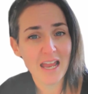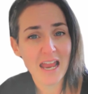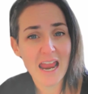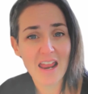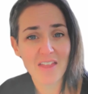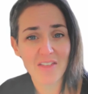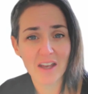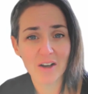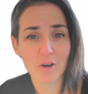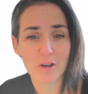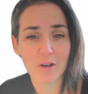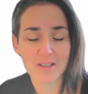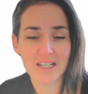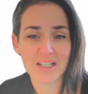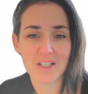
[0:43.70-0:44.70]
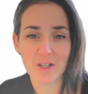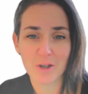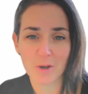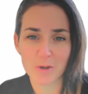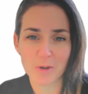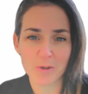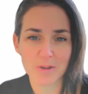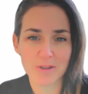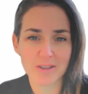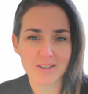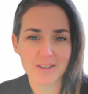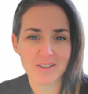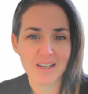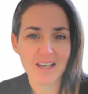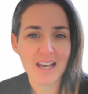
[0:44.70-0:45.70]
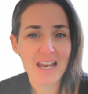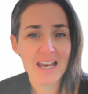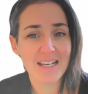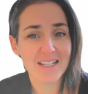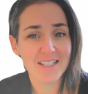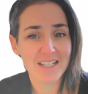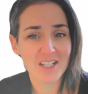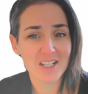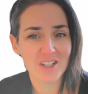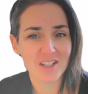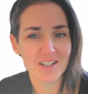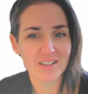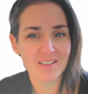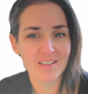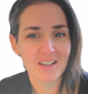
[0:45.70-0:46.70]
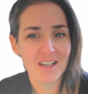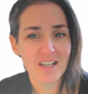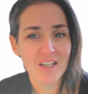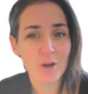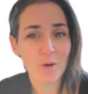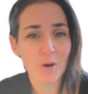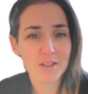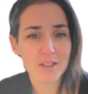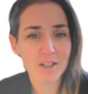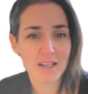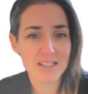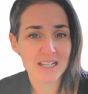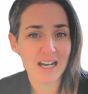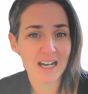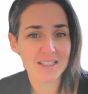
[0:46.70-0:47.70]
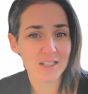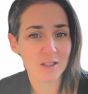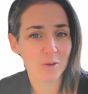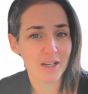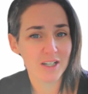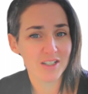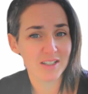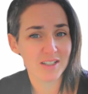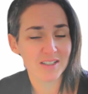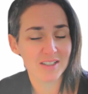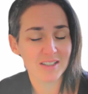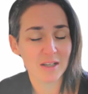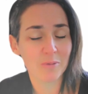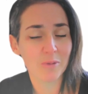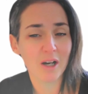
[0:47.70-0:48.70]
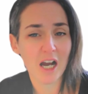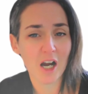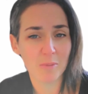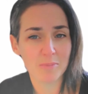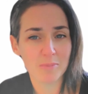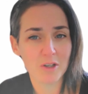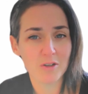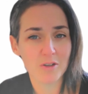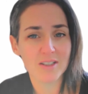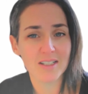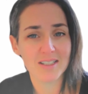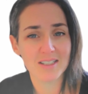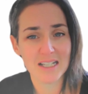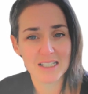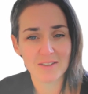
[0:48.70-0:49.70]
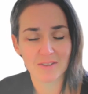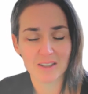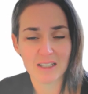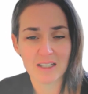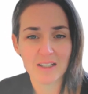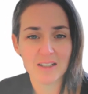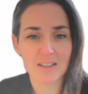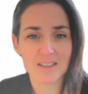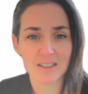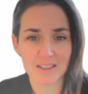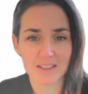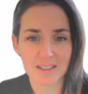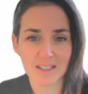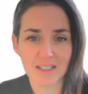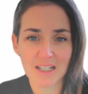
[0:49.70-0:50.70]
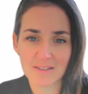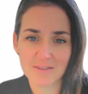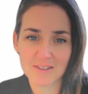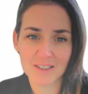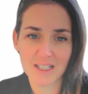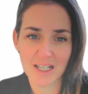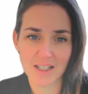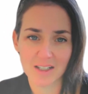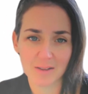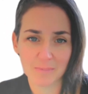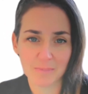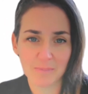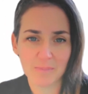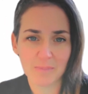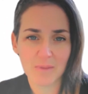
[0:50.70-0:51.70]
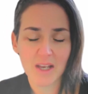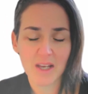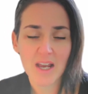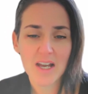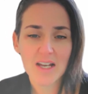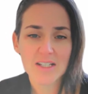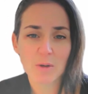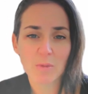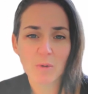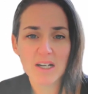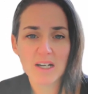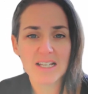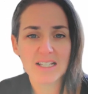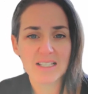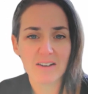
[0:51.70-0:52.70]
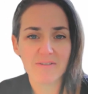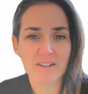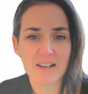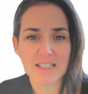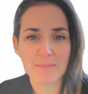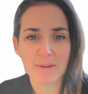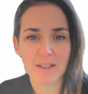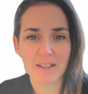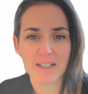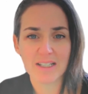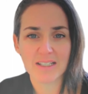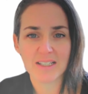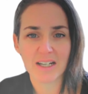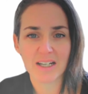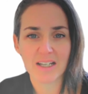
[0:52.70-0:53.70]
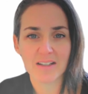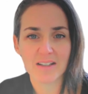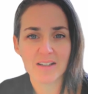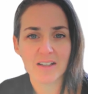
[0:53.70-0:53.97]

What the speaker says: and their loyalty to your cause. In addition, you also get to ask the questions that will help you successfully solicit gifts later. So what is a feasibility study?